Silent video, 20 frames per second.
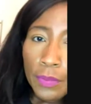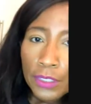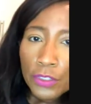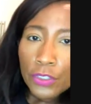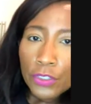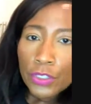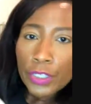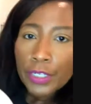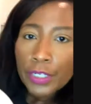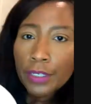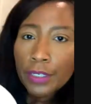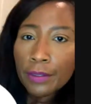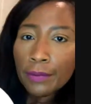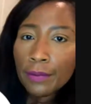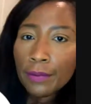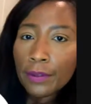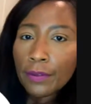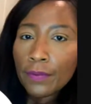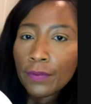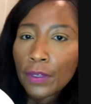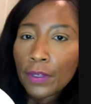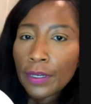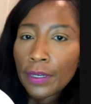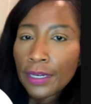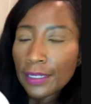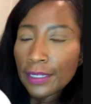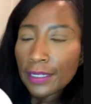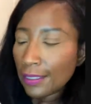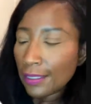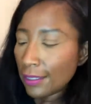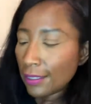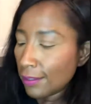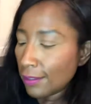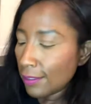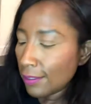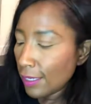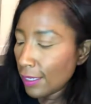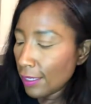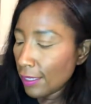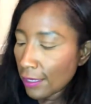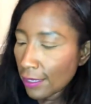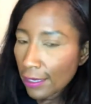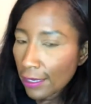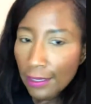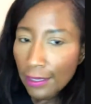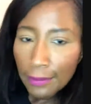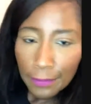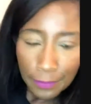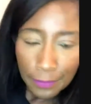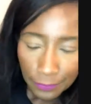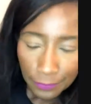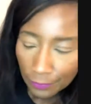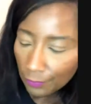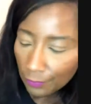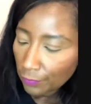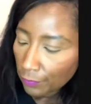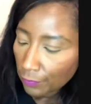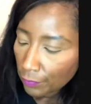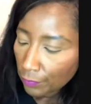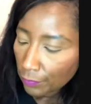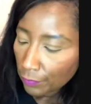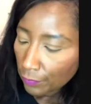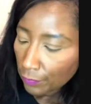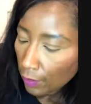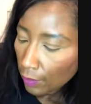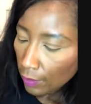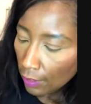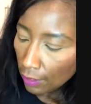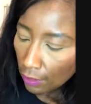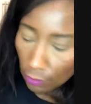If you guys can see that. Oh, that